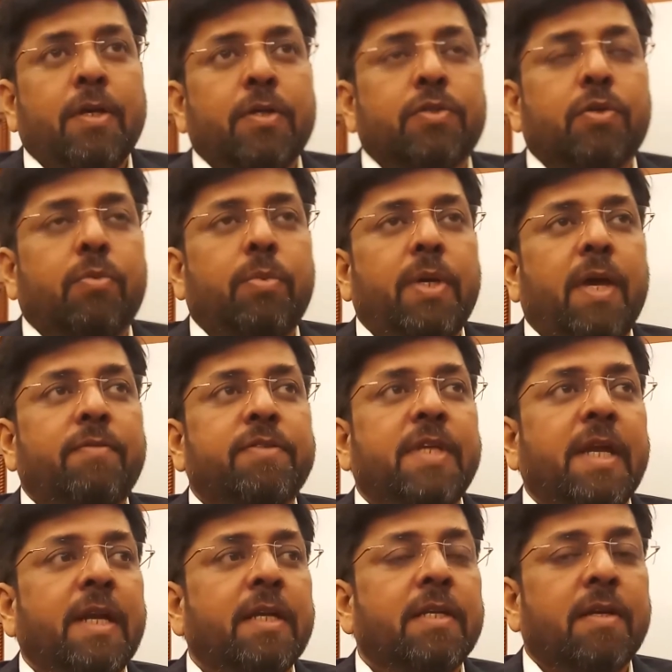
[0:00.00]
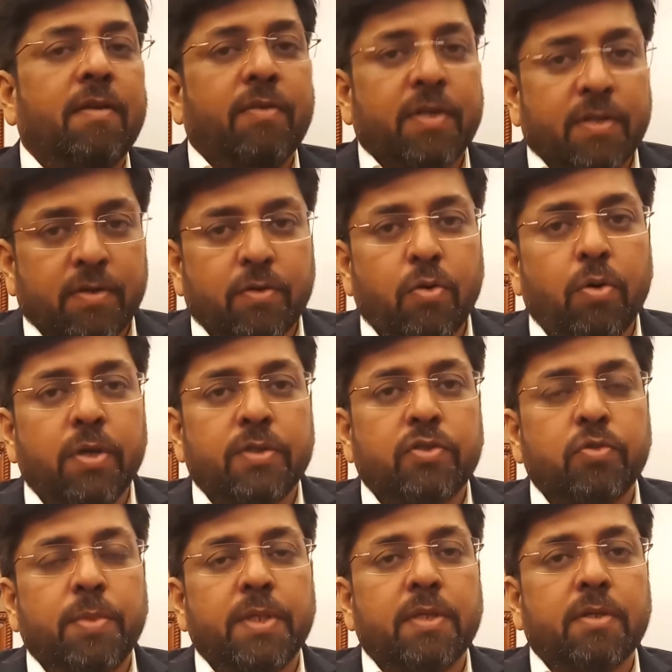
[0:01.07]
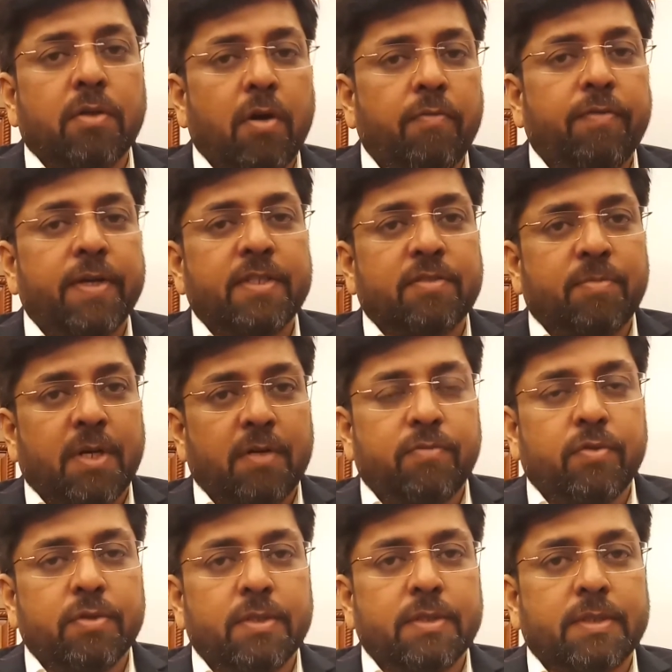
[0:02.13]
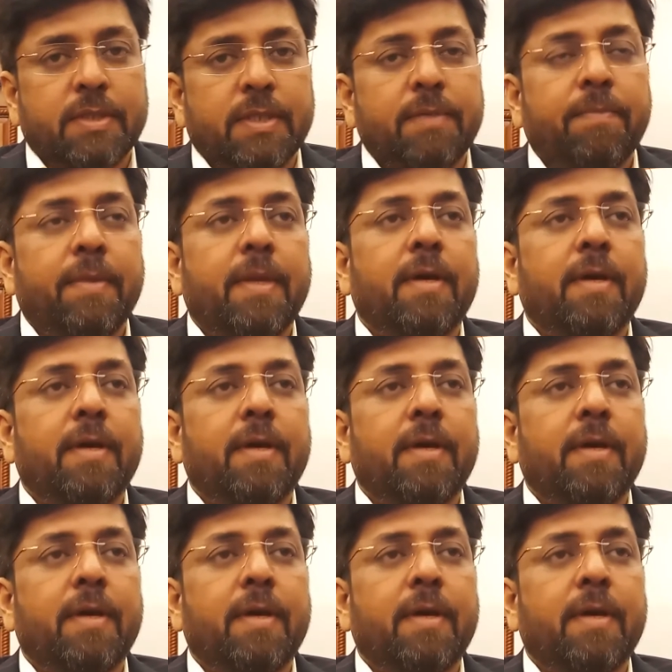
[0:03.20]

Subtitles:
So we have stated that our goal is to be in the top 5 smartphones this year.